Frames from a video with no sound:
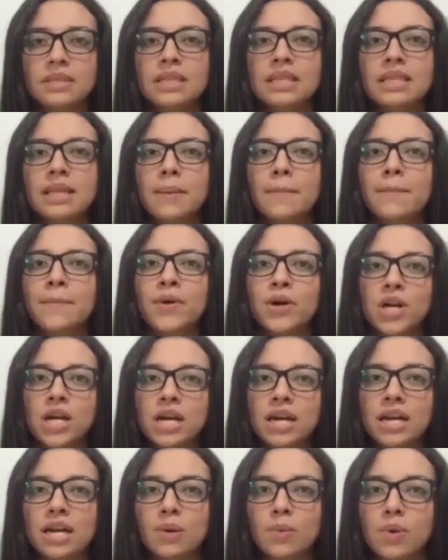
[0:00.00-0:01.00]
The
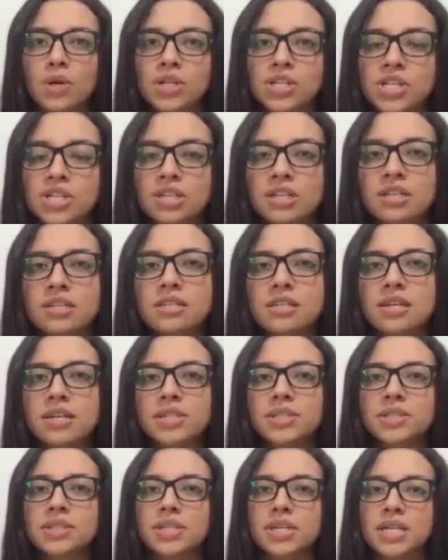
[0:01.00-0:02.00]
body language is
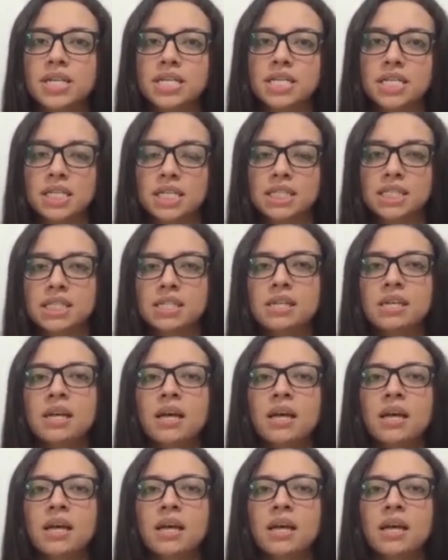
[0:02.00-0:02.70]
characterized